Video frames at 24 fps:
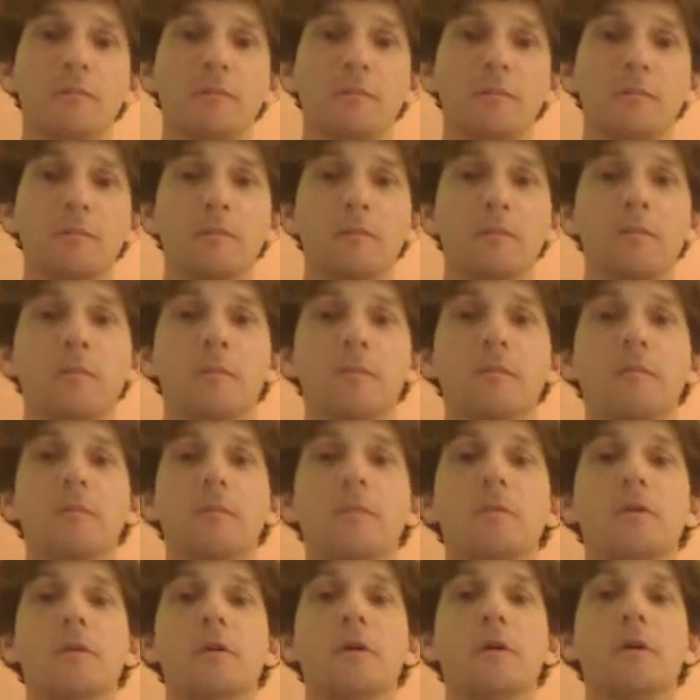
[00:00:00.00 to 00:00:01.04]

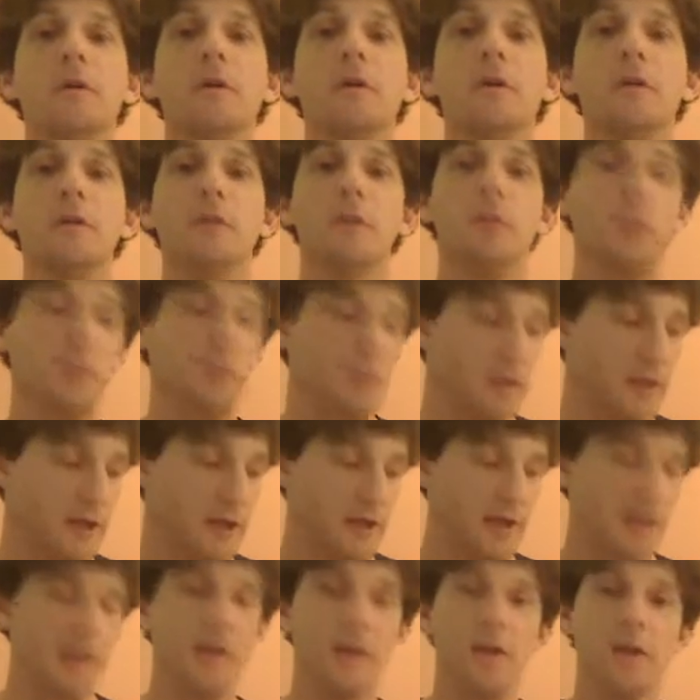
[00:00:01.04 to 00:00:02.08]
Then we play
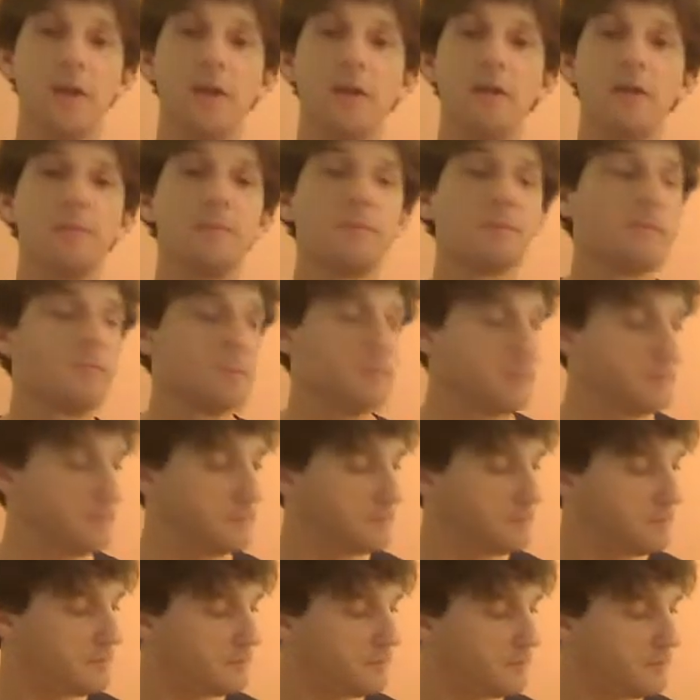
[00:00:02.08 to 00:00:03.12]
an E,
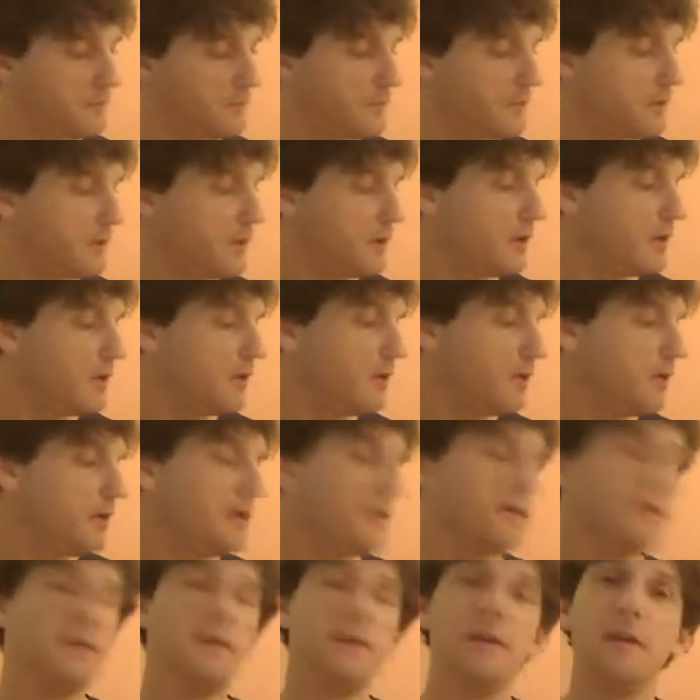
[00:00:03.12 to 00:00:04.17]
then
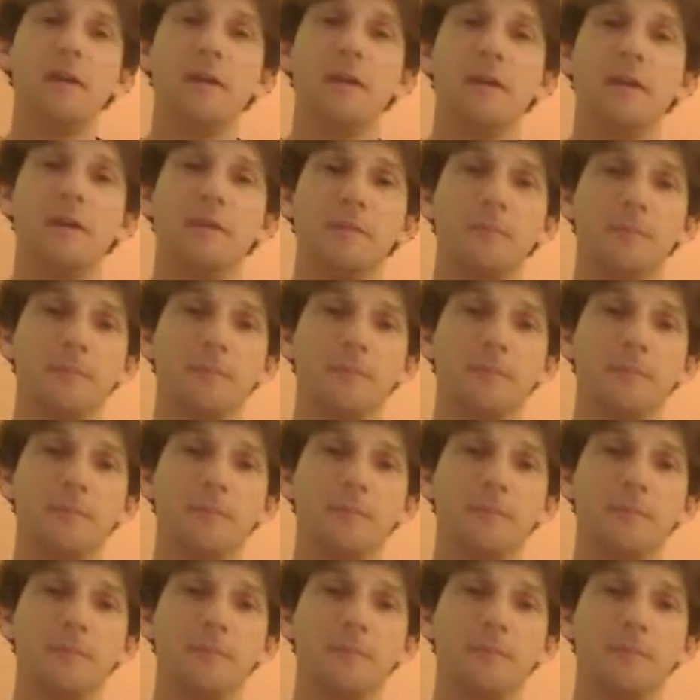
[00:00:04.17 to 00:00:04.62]
a D,